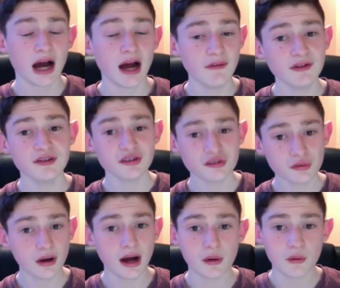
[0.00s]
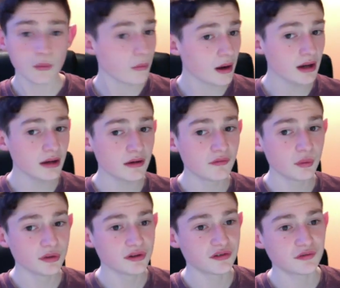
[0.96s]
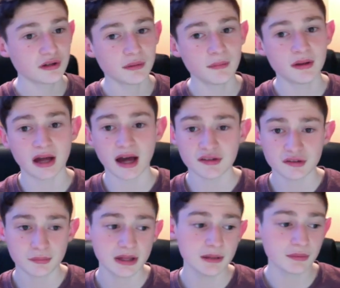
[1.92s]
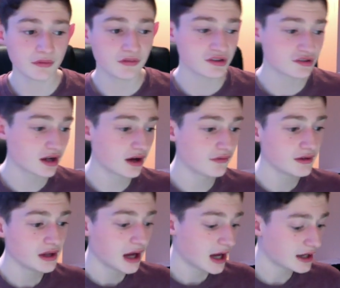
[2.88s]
I've had to sort out quite a lot of orders for them and ask the people for stuff.